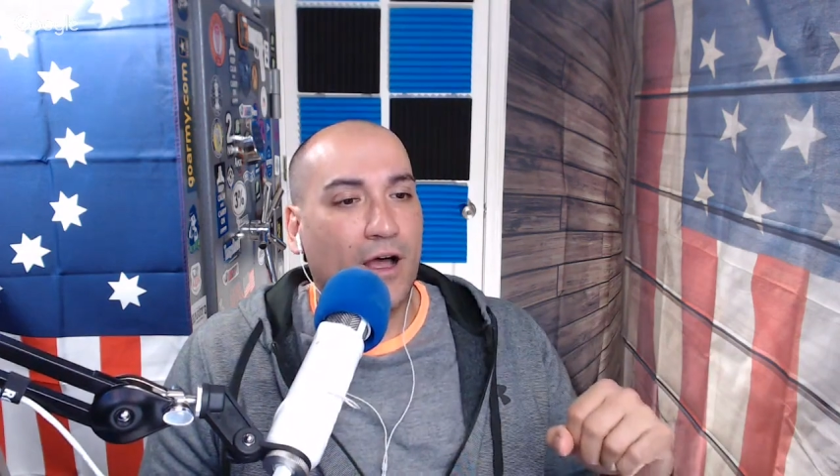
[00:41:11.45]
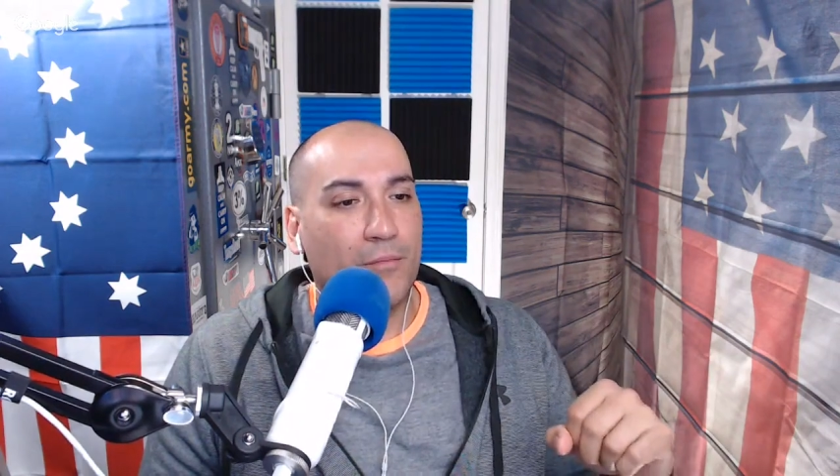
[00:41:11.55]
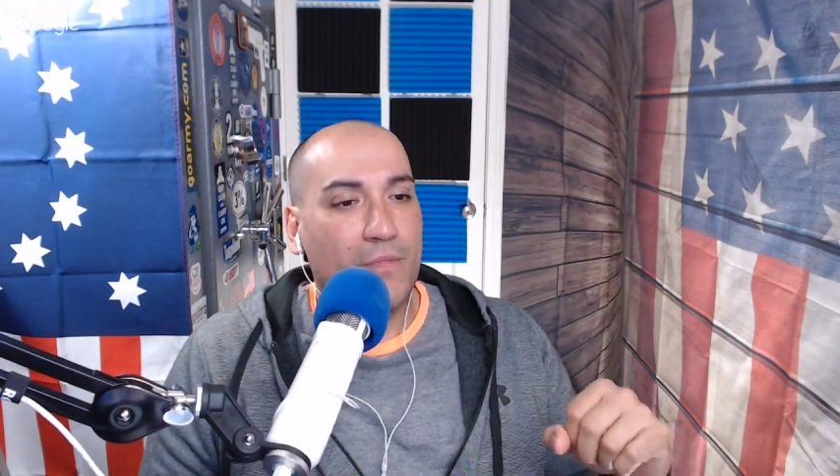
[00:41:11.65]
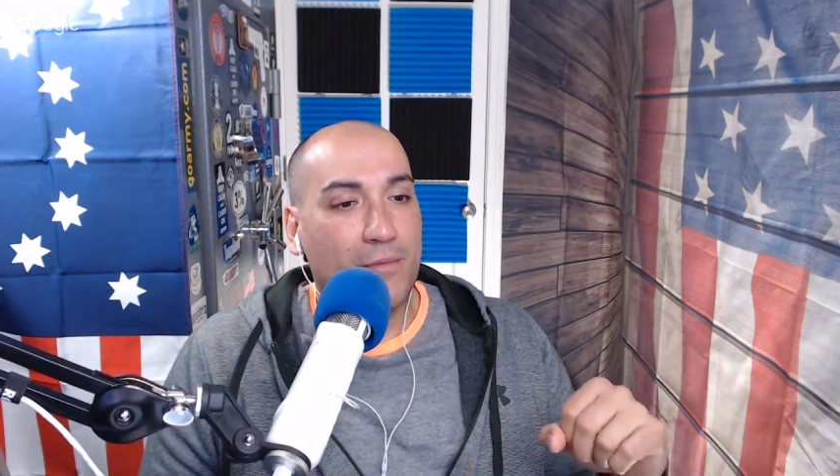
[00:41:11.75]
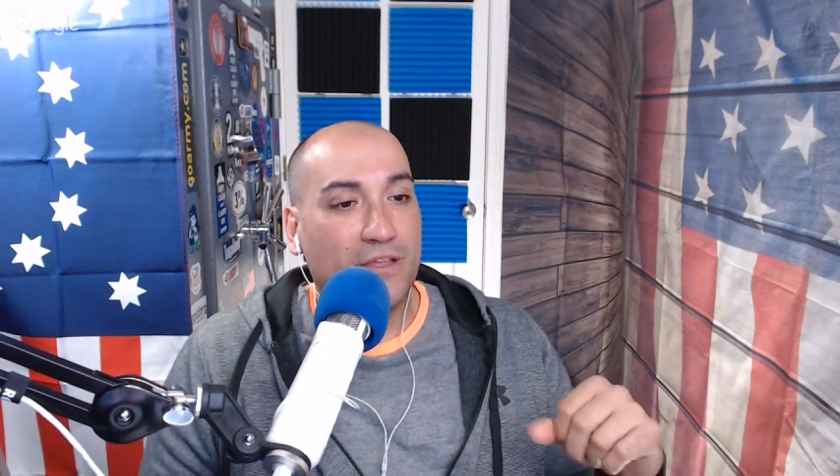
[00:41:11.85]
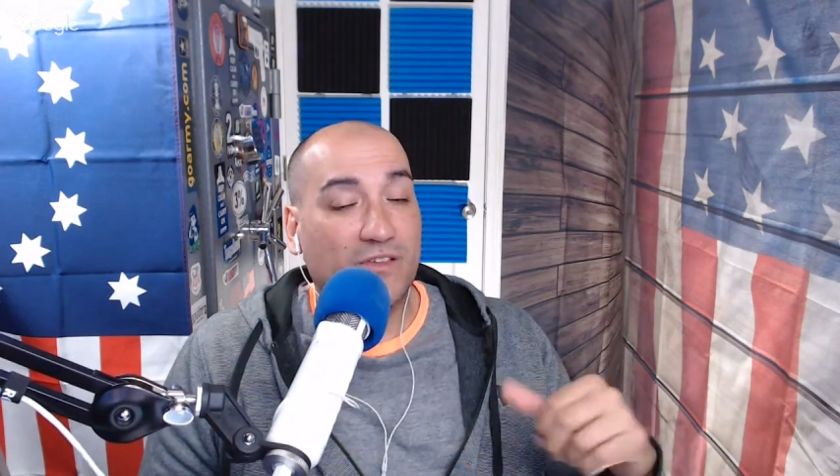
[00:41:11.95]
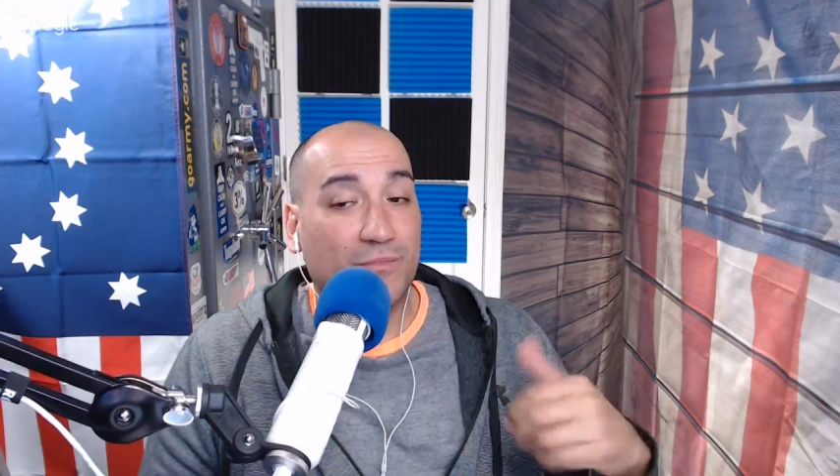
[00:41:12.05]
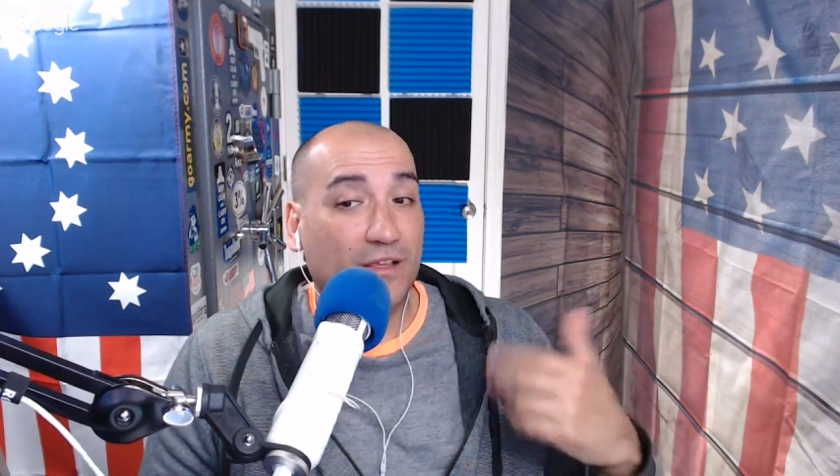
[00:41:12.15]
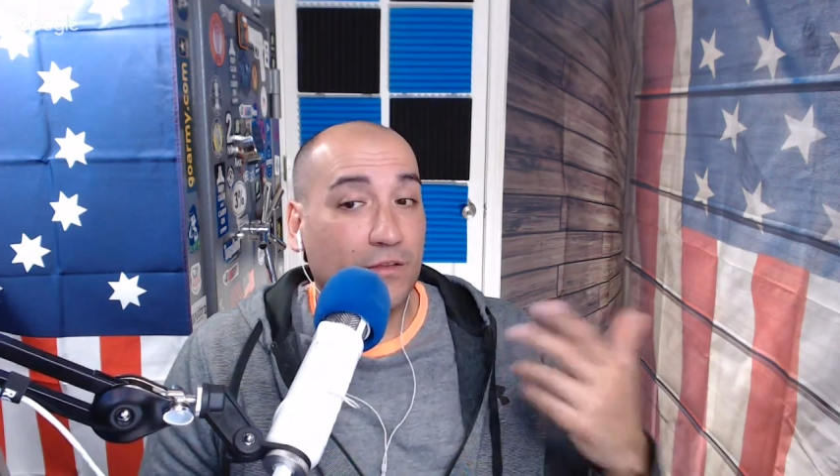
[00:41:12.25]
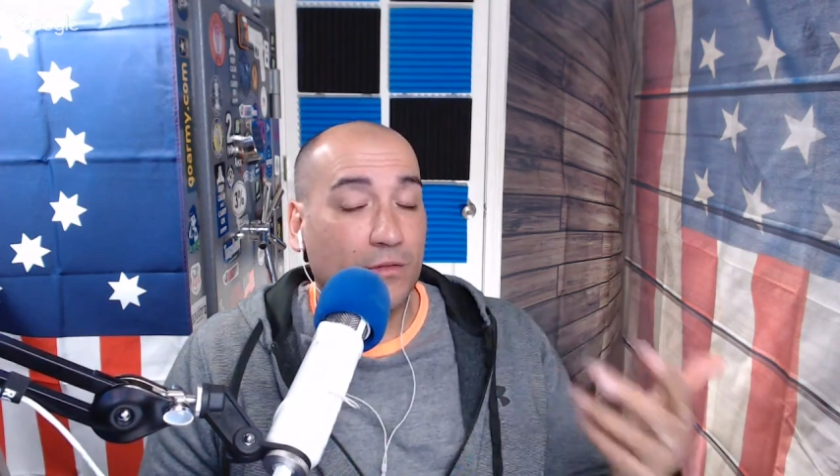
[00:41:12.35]
Maybe
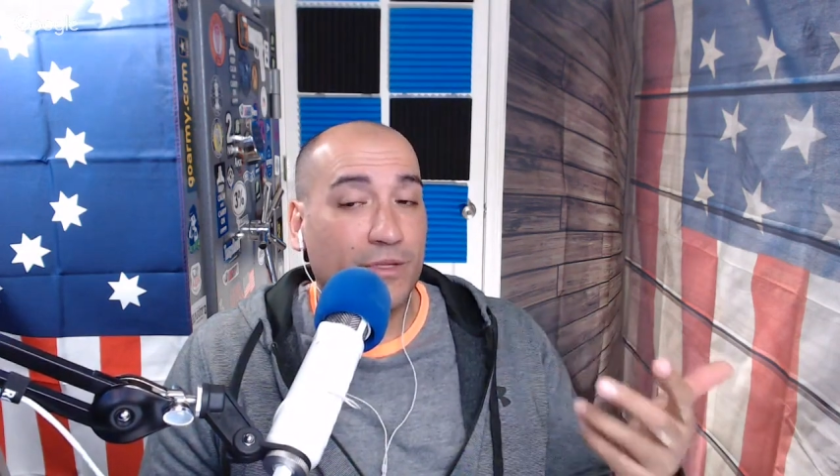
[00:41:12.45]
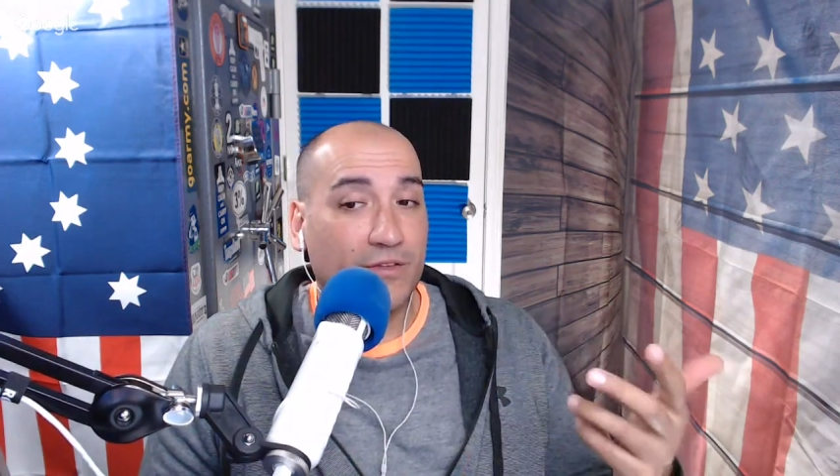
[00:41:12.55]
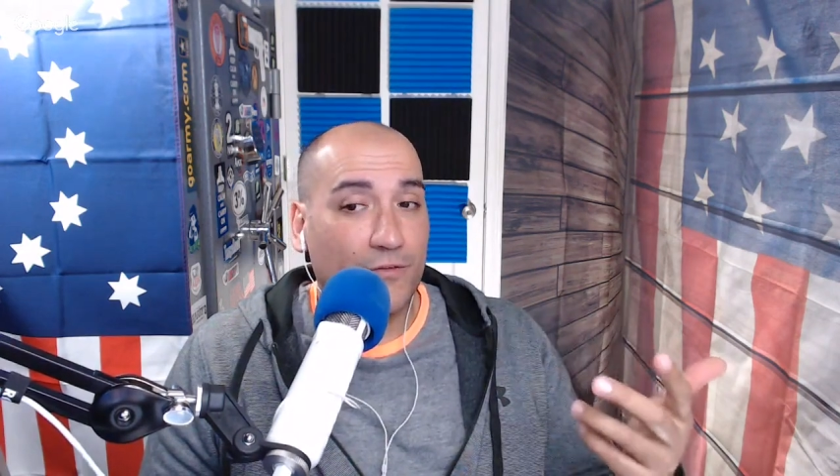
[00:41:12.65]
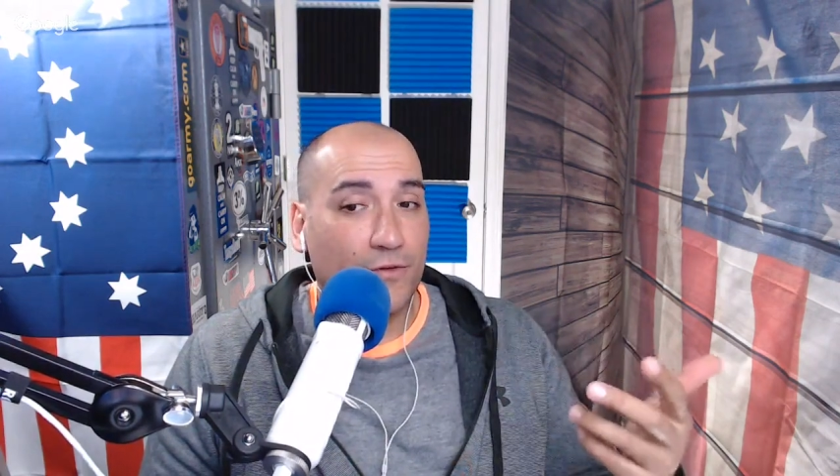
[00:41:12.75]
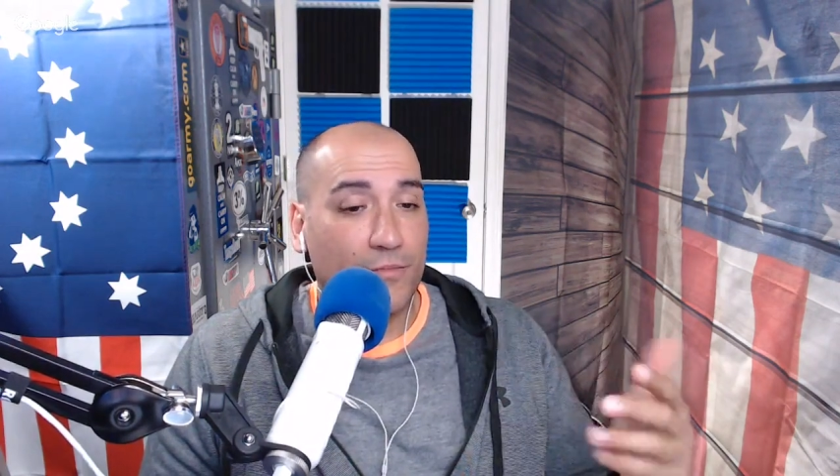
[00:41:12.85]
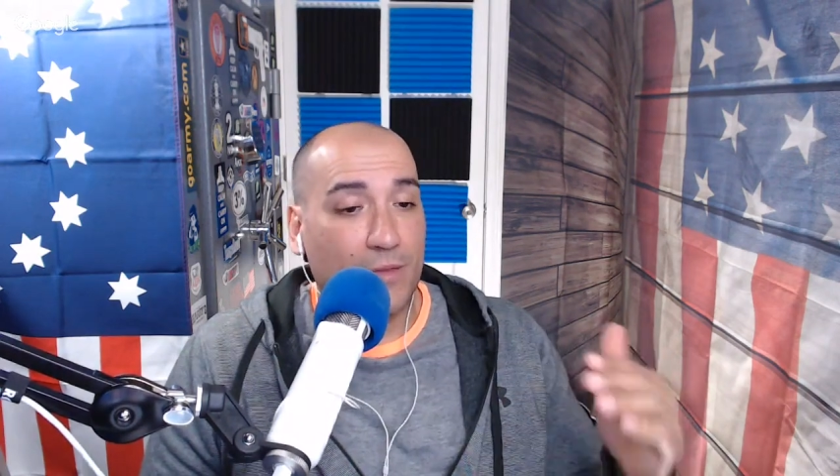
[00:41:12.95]
something a little bit different.